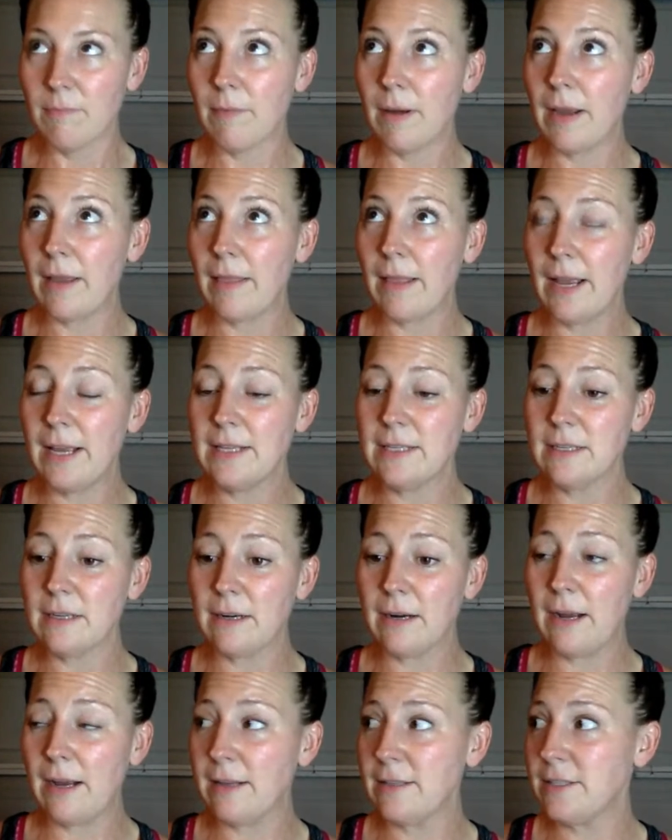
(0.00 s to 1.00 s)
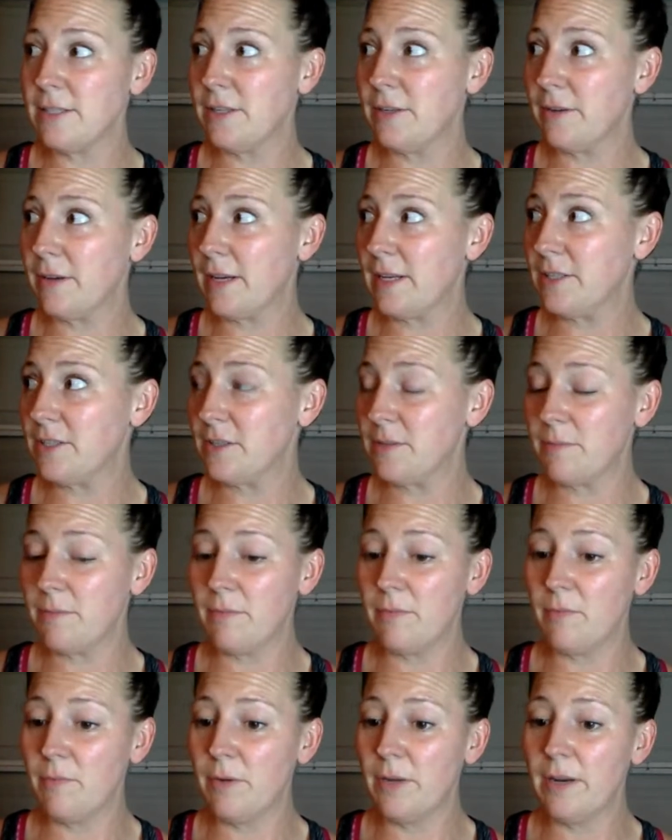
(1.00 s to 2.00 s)
My lights are out too.
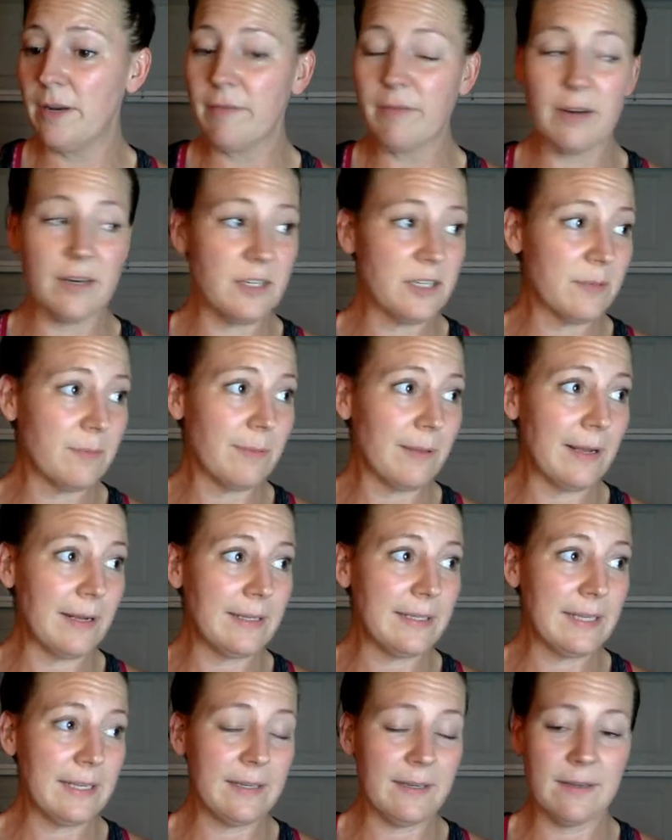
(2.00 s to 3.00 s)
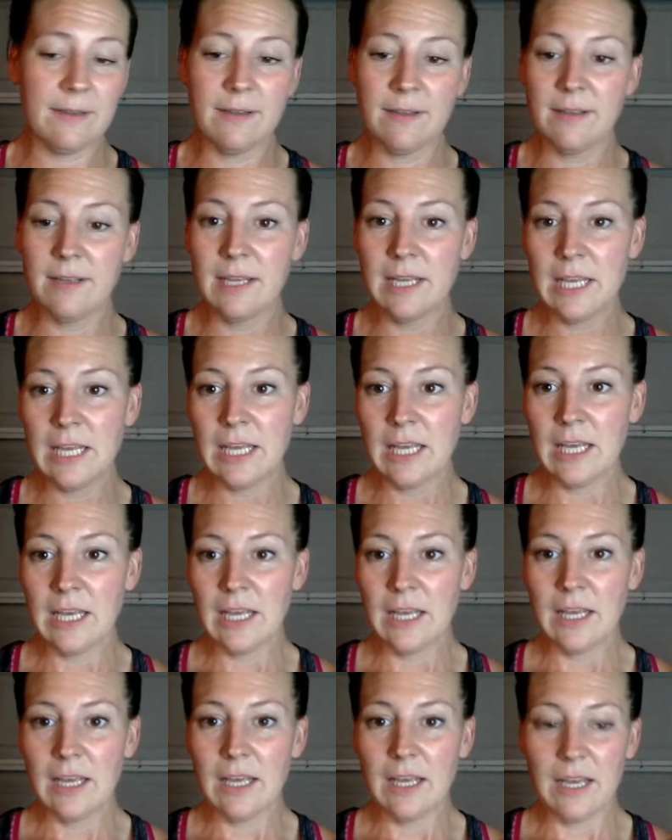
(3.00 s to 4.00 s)
Whatever I just plugged in,
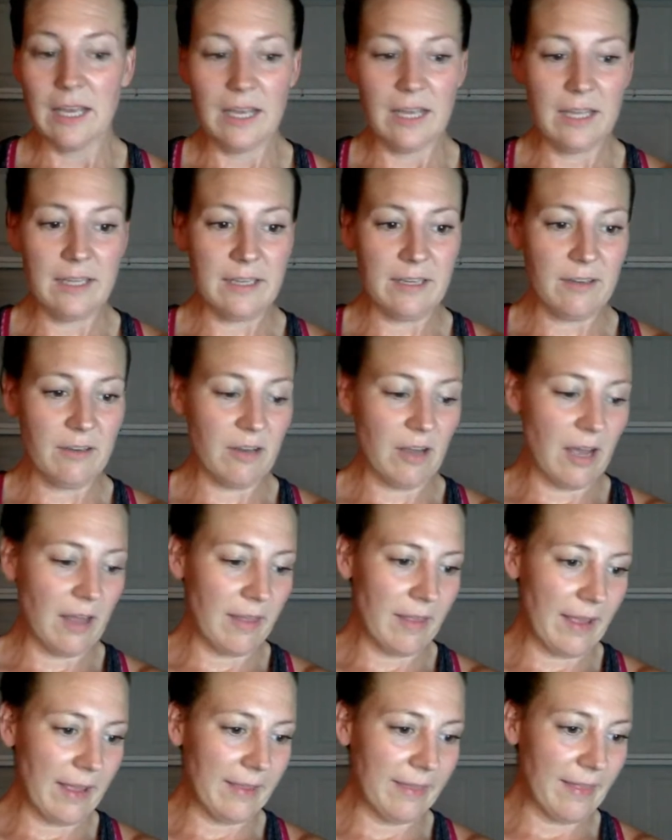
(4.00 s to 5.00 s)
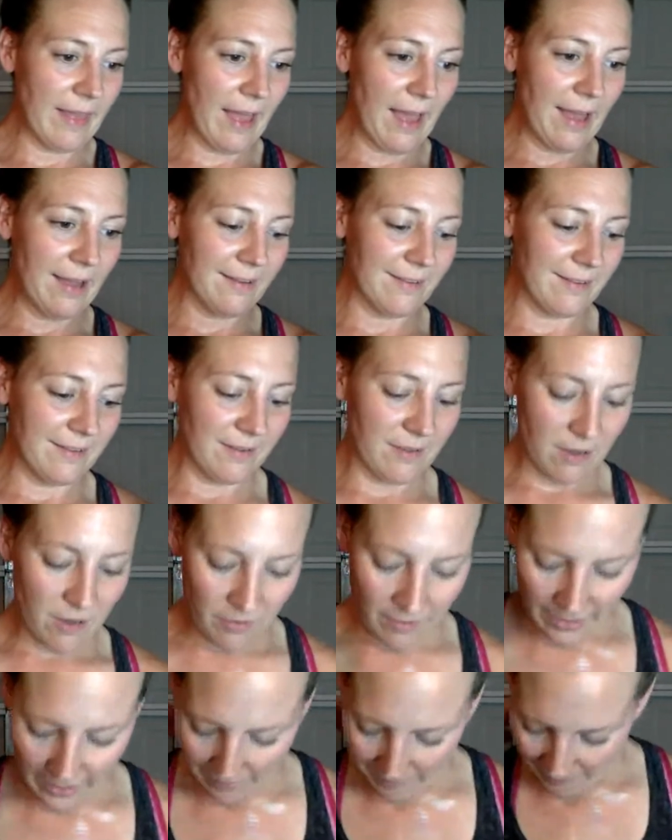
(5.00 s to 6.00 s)
it did not like that.
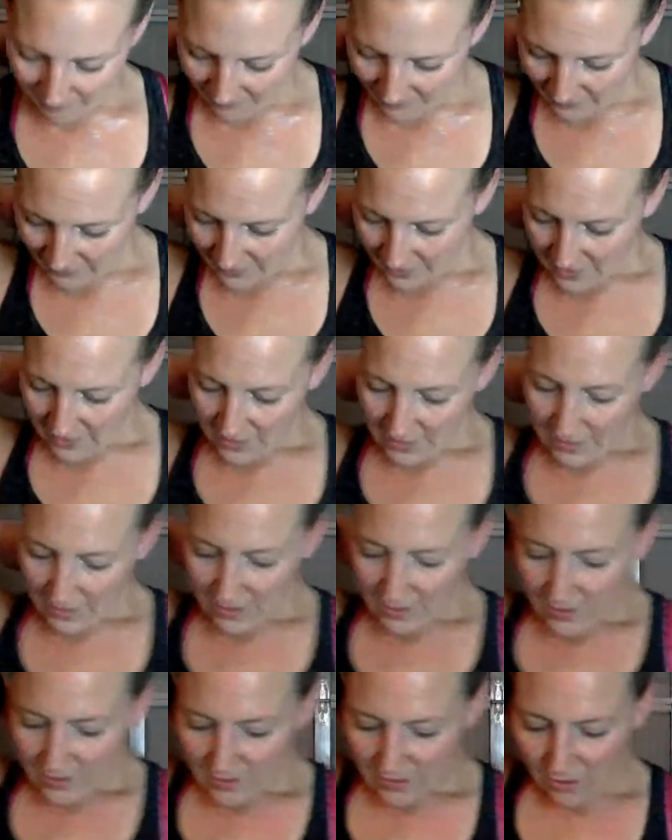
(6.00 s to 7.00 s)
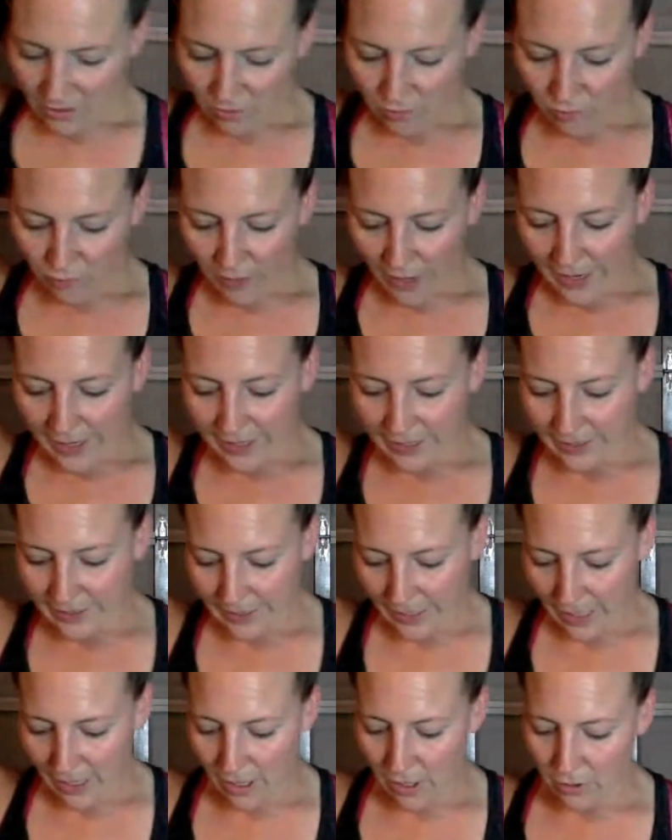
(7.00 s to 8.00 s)
Okay, so writing
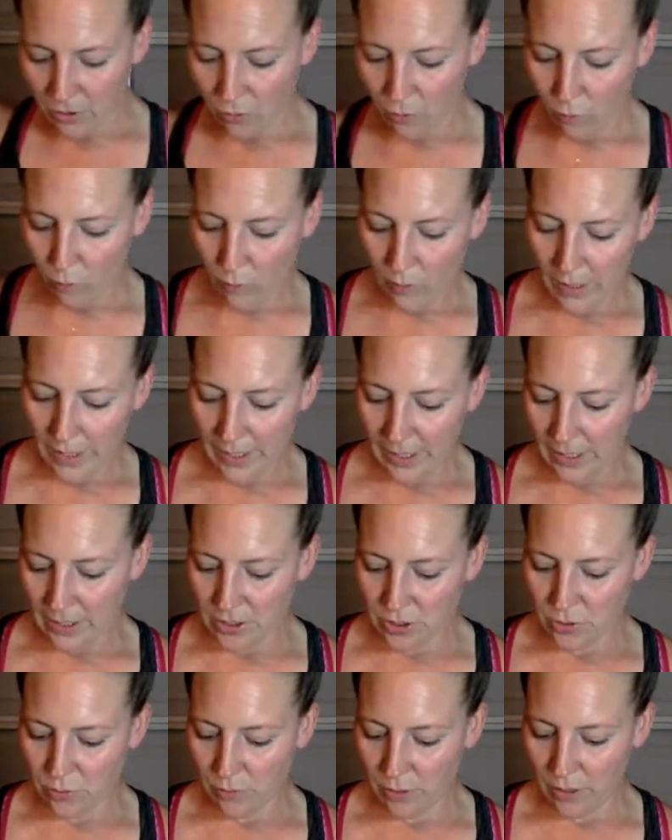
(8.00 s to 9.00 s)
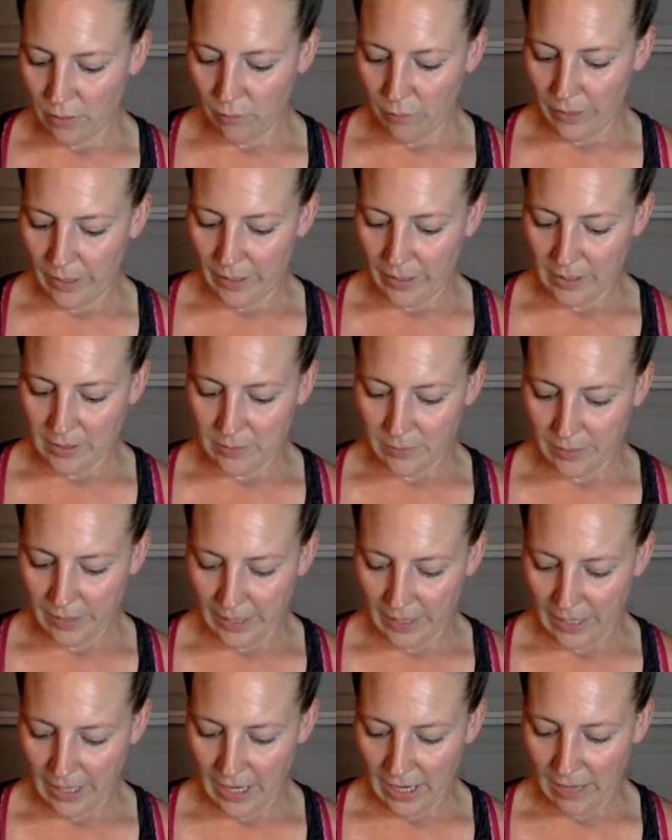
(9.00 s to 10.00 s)
down, what is your awareness when
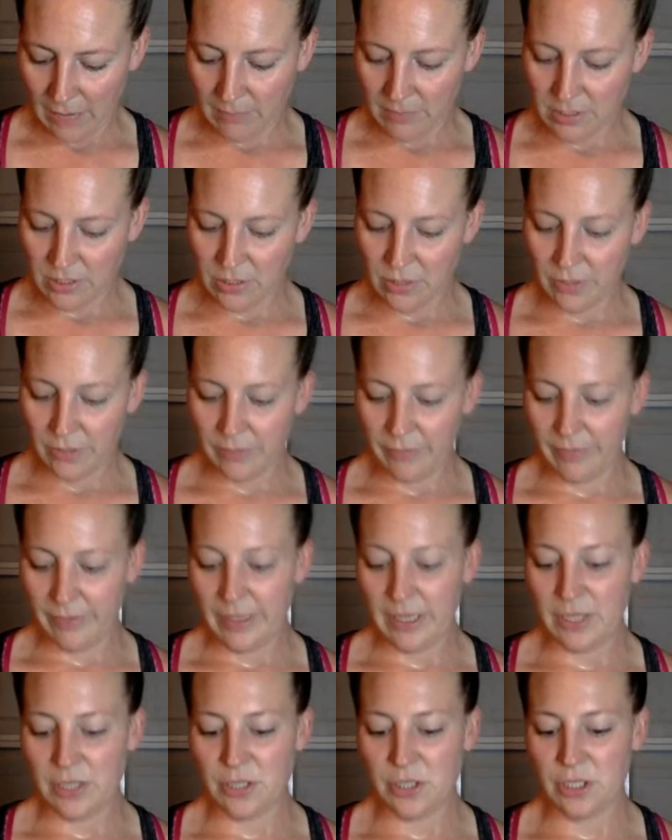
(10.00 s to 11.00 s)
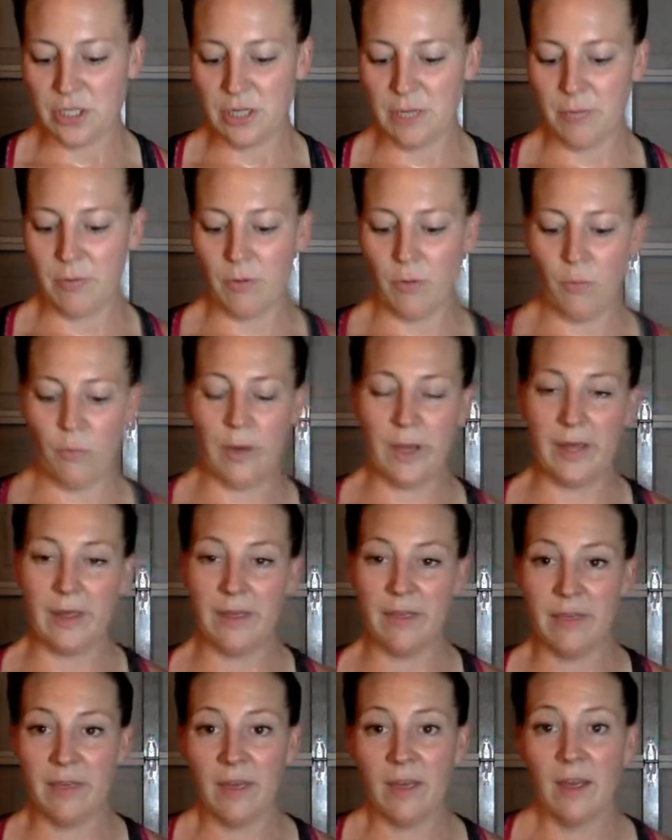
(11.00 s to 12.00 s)
it comes to your relationship
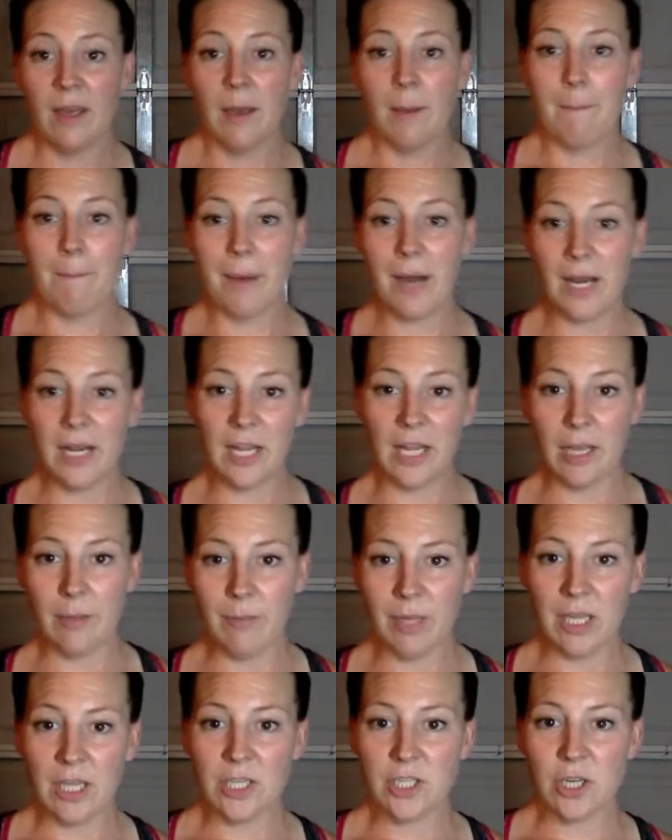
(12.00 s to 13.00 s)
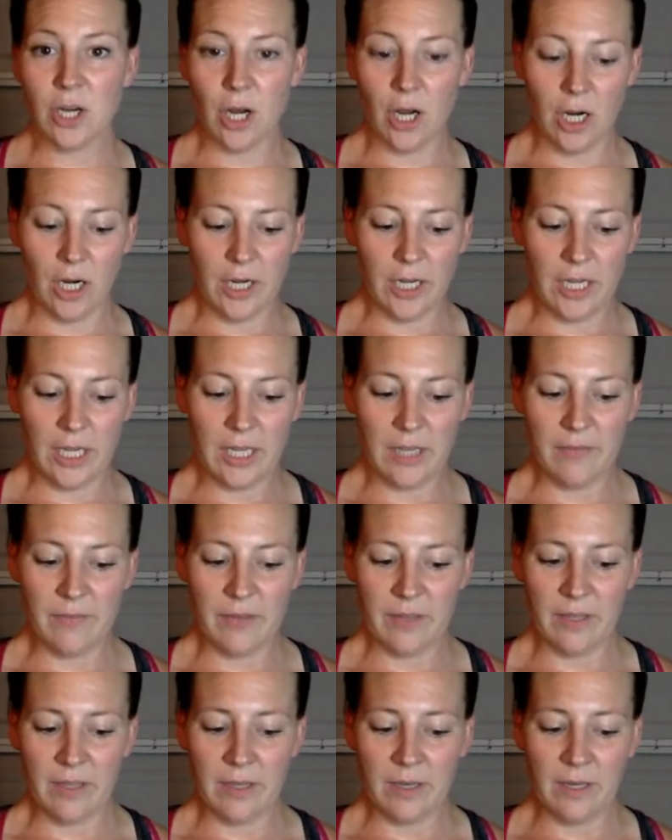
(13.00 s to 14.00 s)
with body image, or
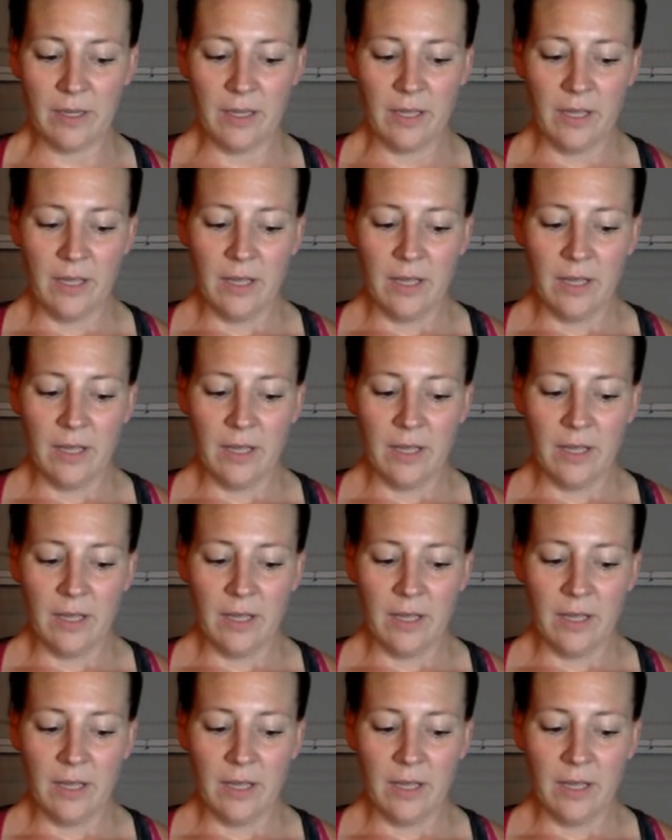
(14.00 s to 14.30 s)
even